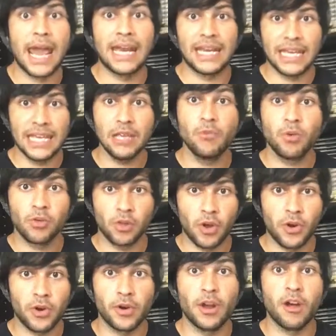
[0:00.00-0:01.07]
and he will
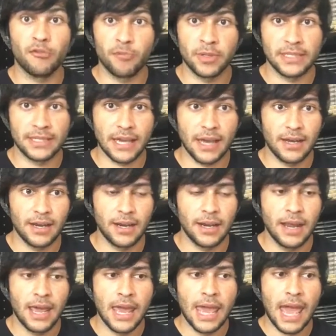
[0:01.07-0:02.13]
learn of Poseidon.
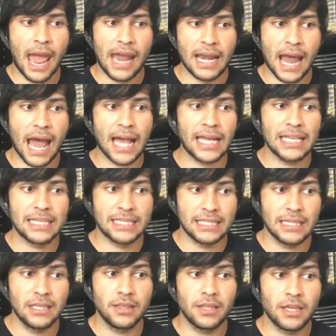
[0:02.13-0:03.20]
And I could
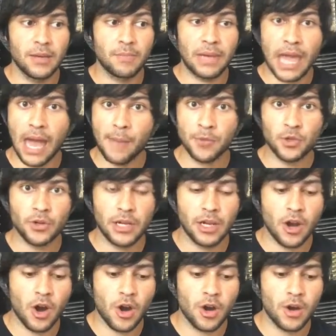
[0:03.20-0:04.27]
see them capturing
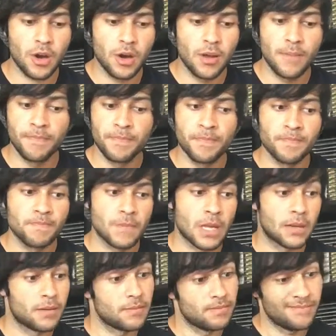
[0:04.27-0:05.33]
her,
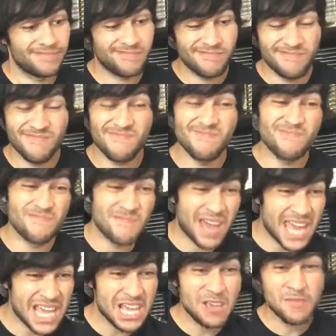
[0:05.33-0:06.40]

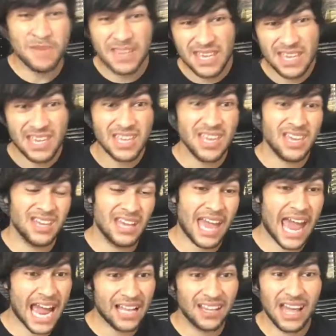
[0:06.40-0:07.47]
maybe
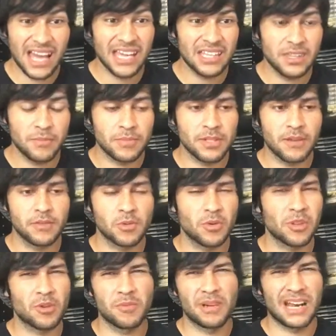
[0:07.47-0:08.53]
allying themselves
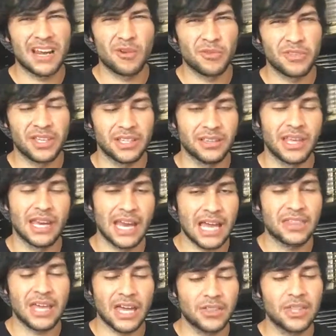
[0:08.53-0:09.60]
with her, but I don't think
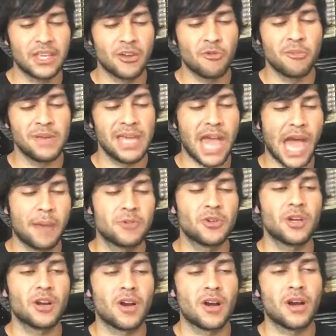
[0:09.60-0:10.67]
that. I think it will be
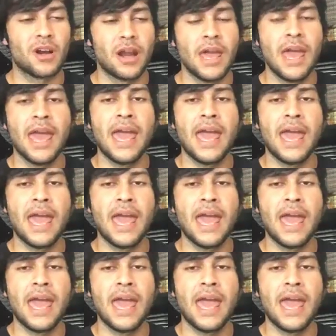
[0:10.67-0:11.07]
capturing her